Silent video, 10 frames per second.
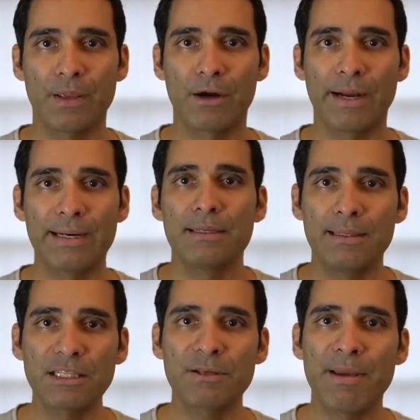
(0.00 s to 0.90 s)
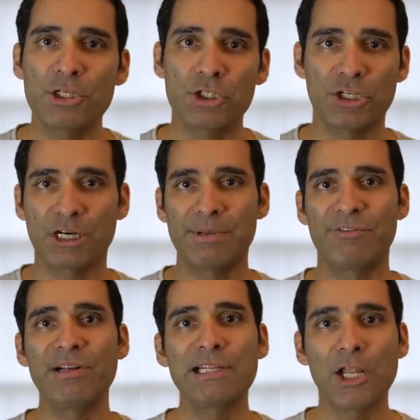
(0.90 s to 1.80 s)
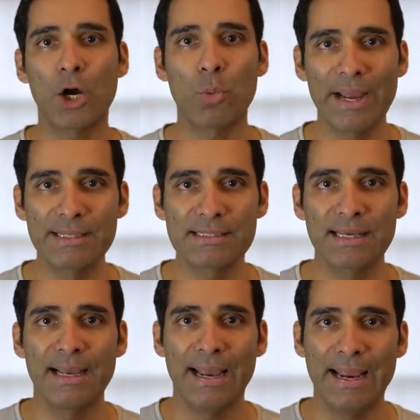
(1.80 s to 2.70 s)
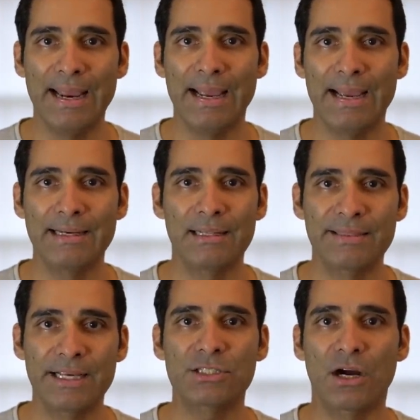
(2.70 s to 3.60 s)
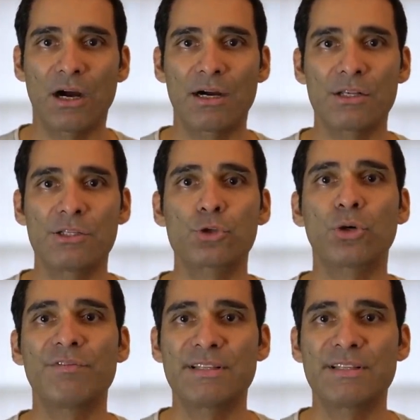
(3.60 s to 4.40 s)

All right. Not to mention there are going to be really long waits and things are in sort of a